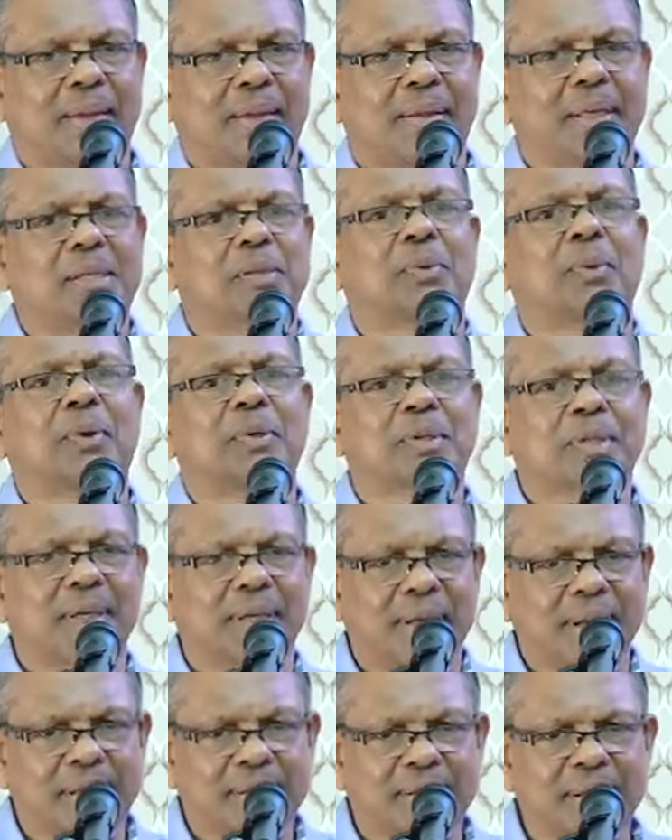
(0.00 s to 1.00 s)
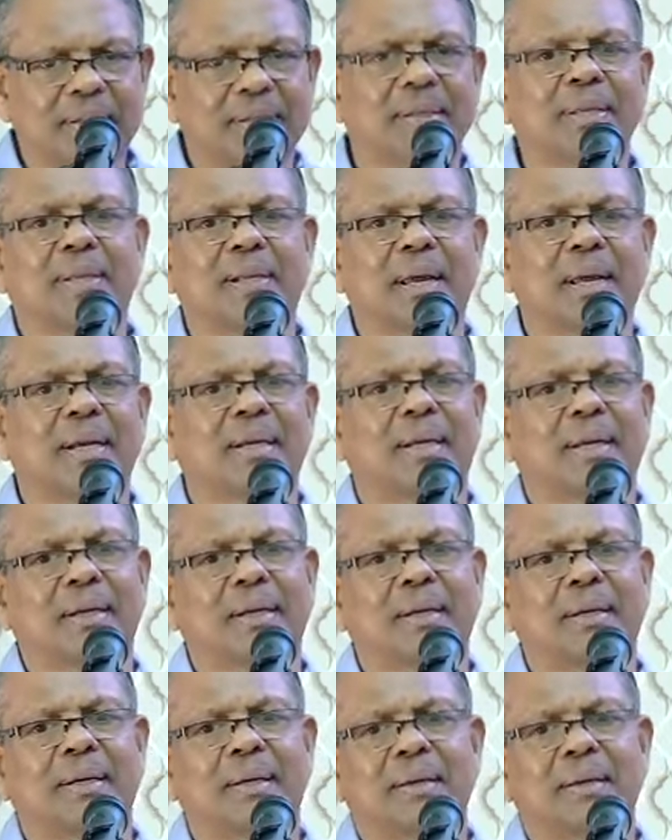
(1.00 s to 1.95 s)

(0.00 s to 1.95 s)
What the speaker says: This was necessitated